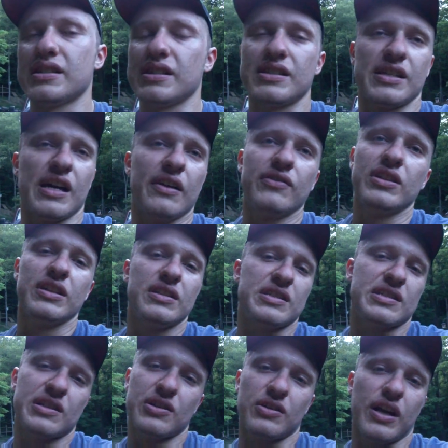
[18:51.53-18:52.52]
to
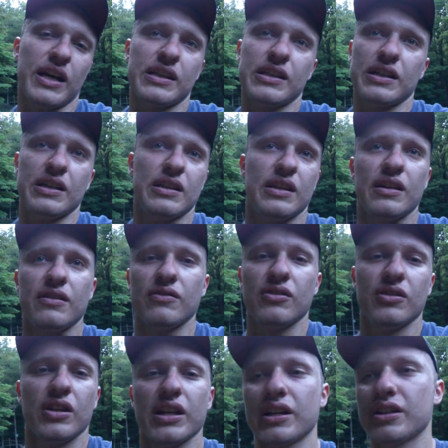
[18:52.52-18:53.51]
70s corrected and they
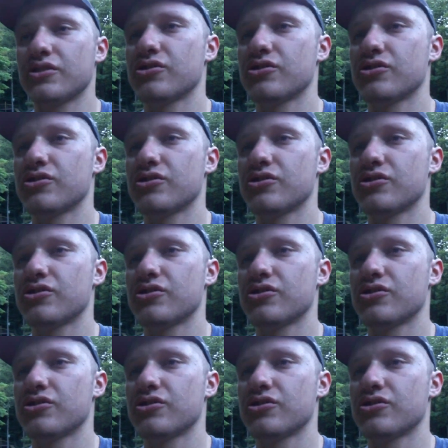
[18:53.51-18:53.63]
run like a